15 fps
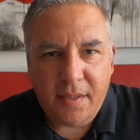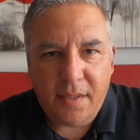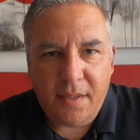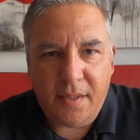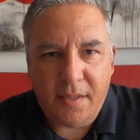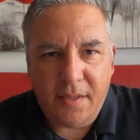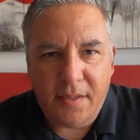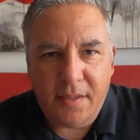
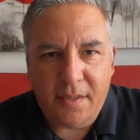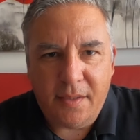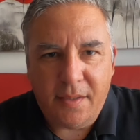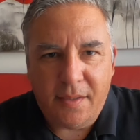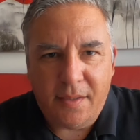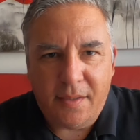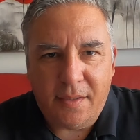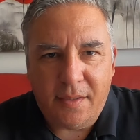
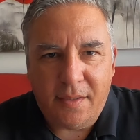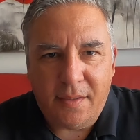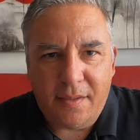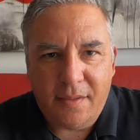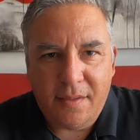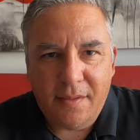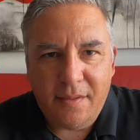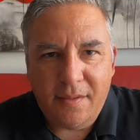
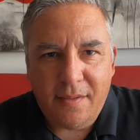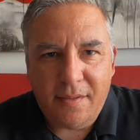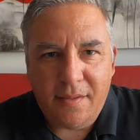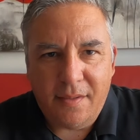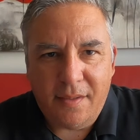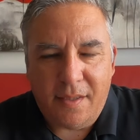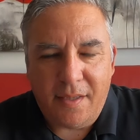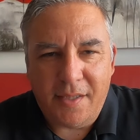And...
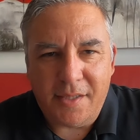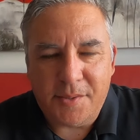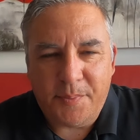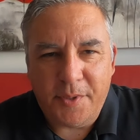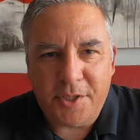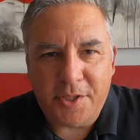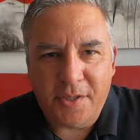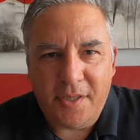I
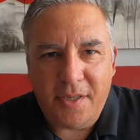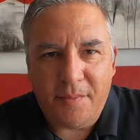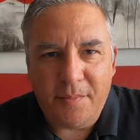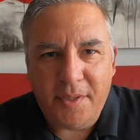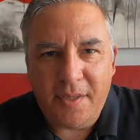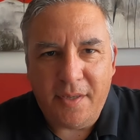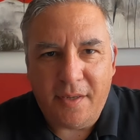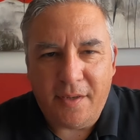especially am
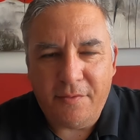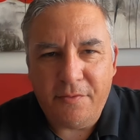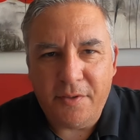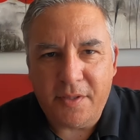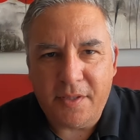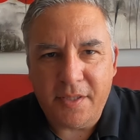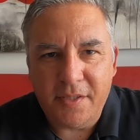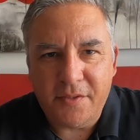in love
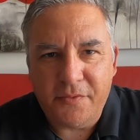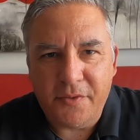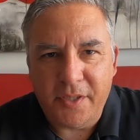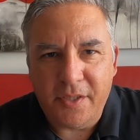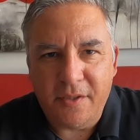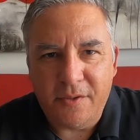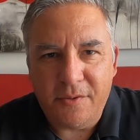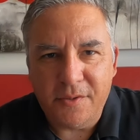with his
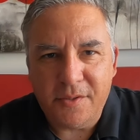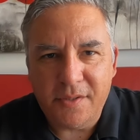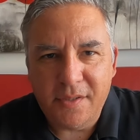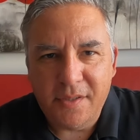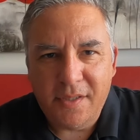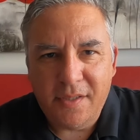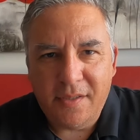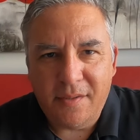videos
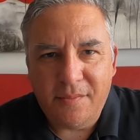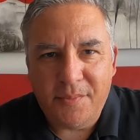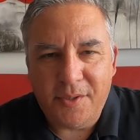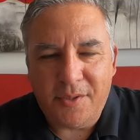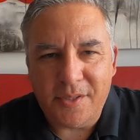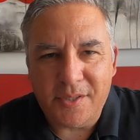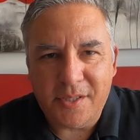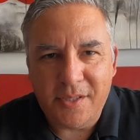
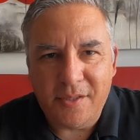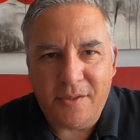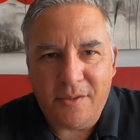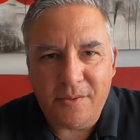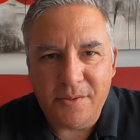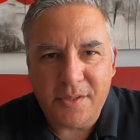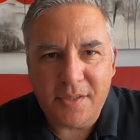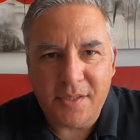because he
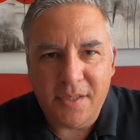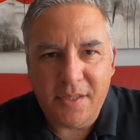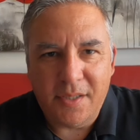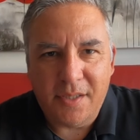goes